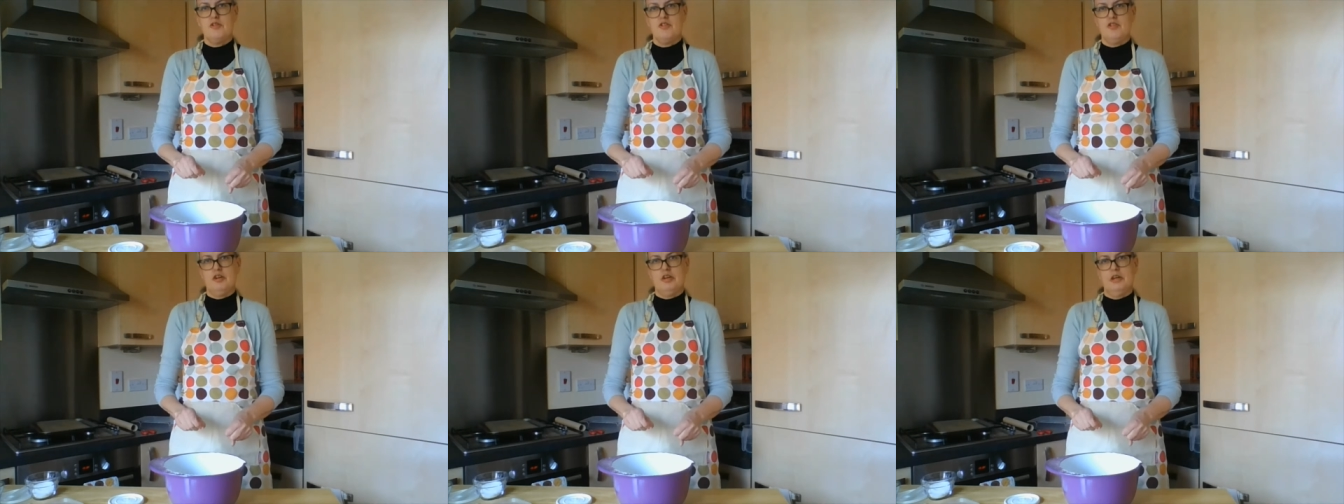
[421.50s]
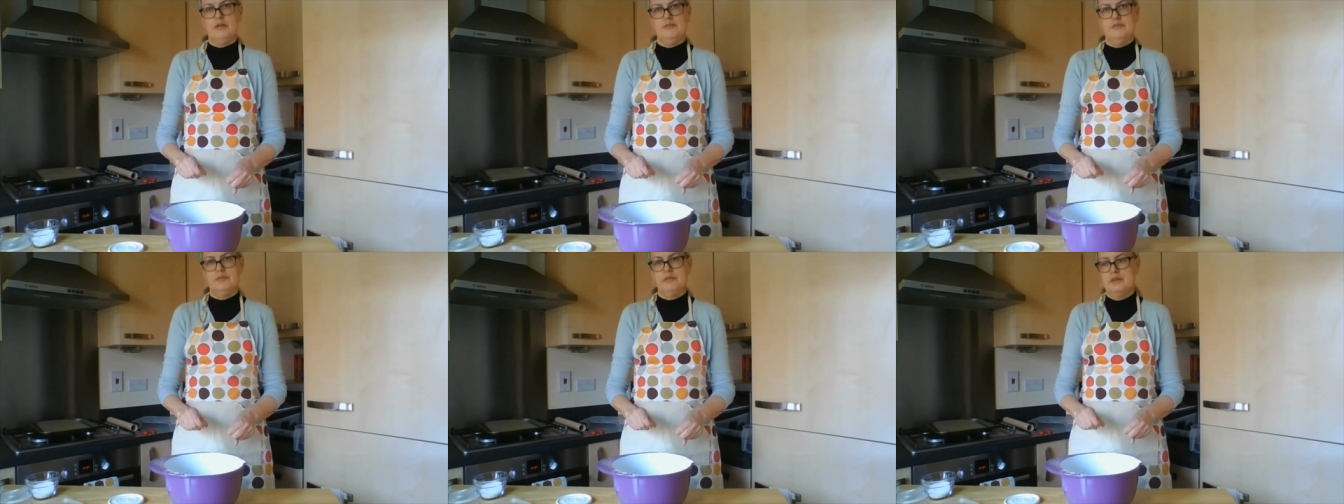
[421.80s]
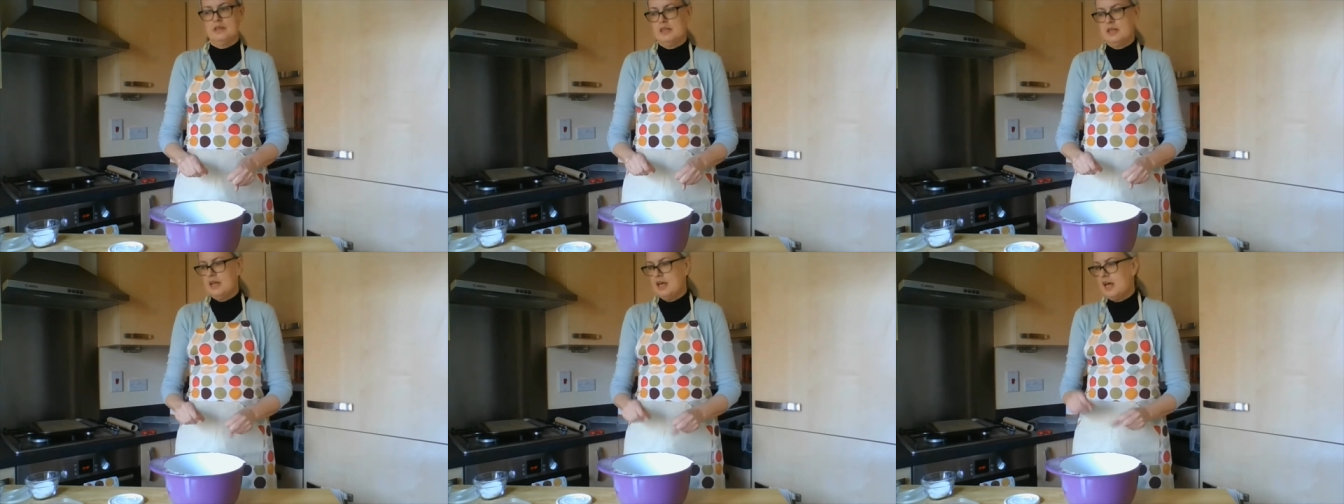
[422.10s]
of sugar.
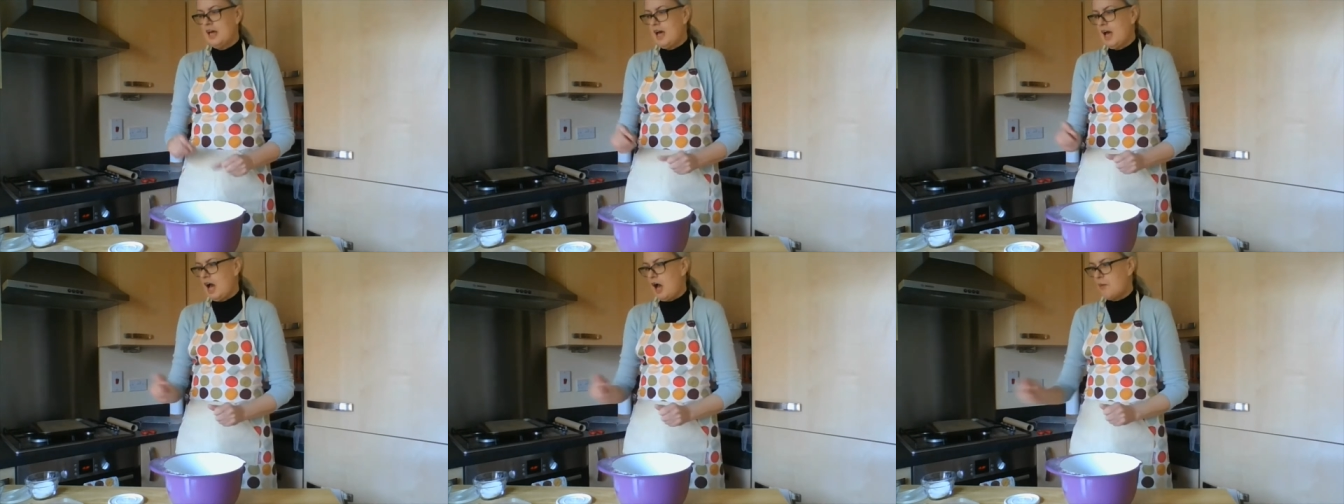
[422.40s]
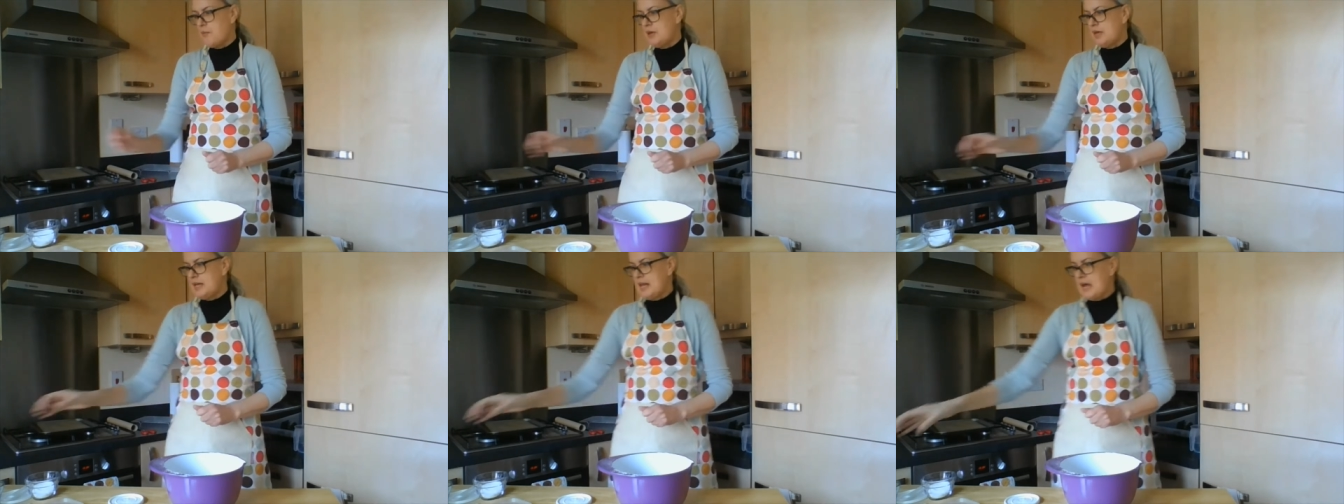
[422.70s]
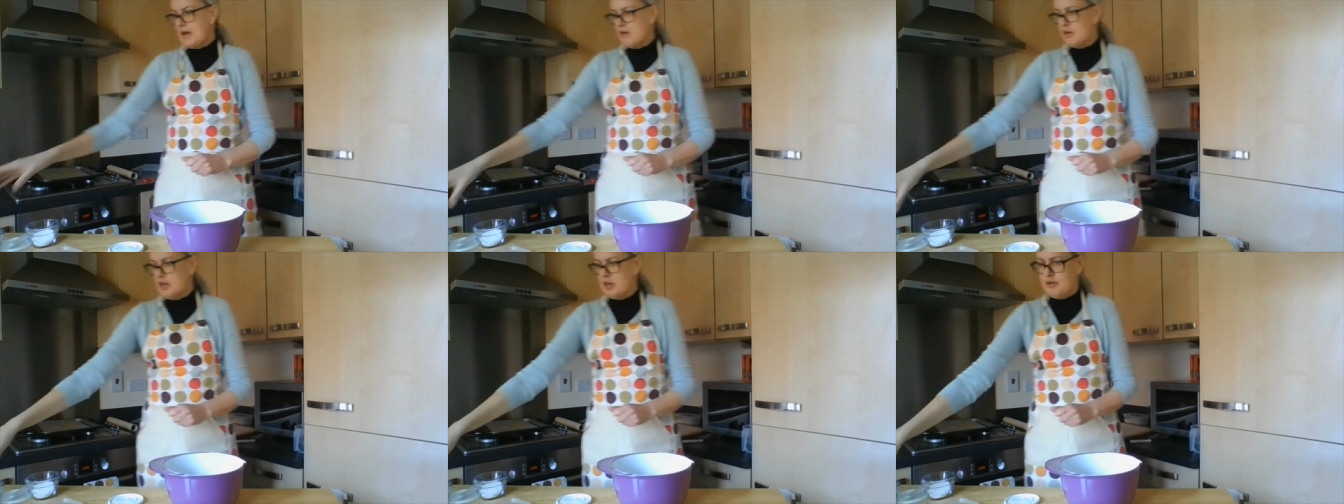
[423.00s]
And we're
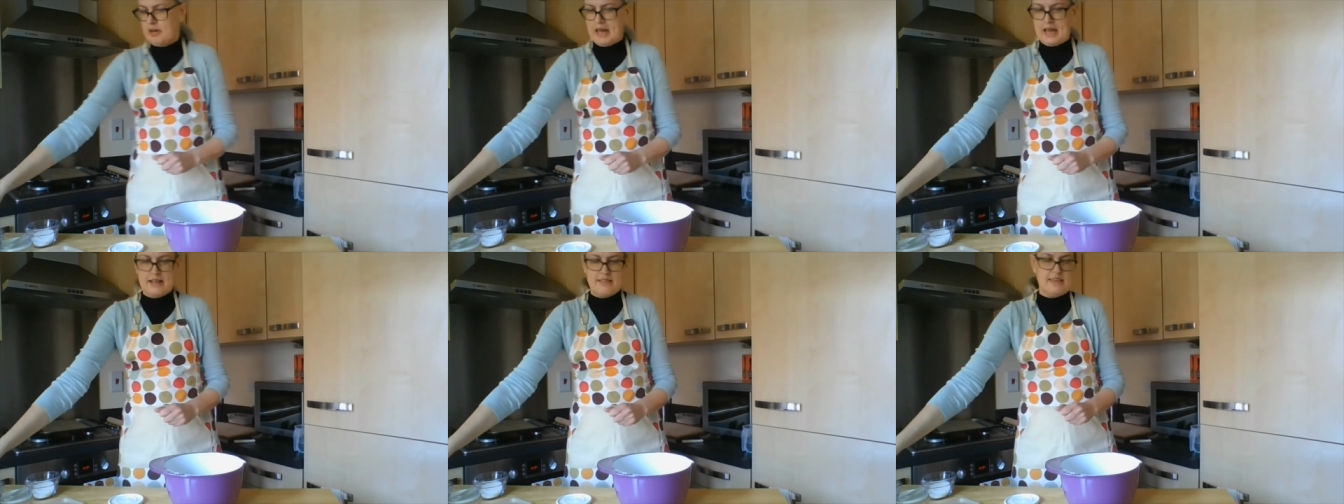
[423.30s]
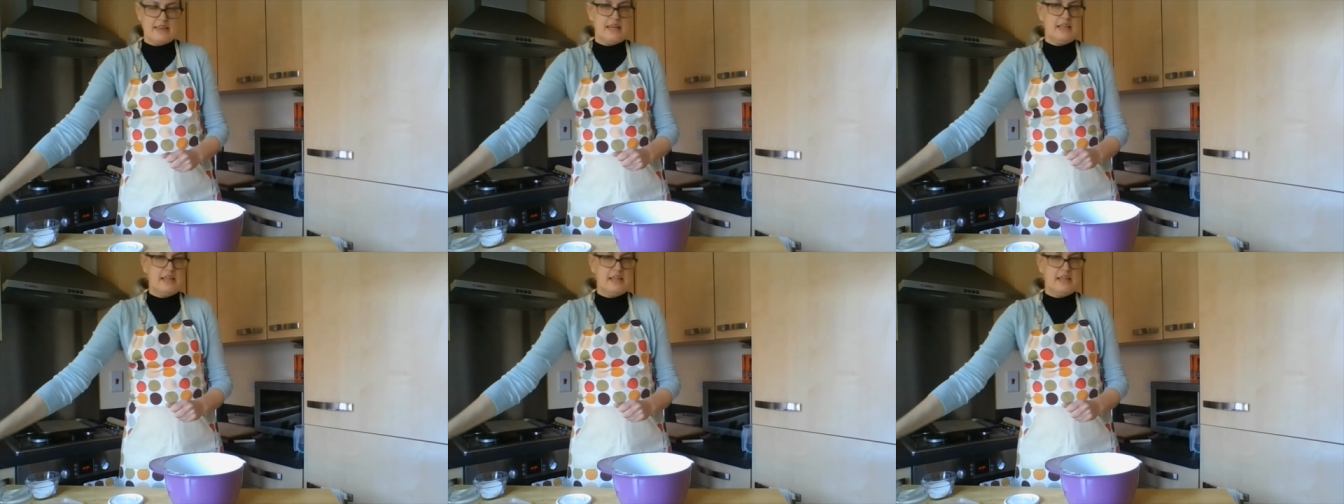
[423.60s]
now going to add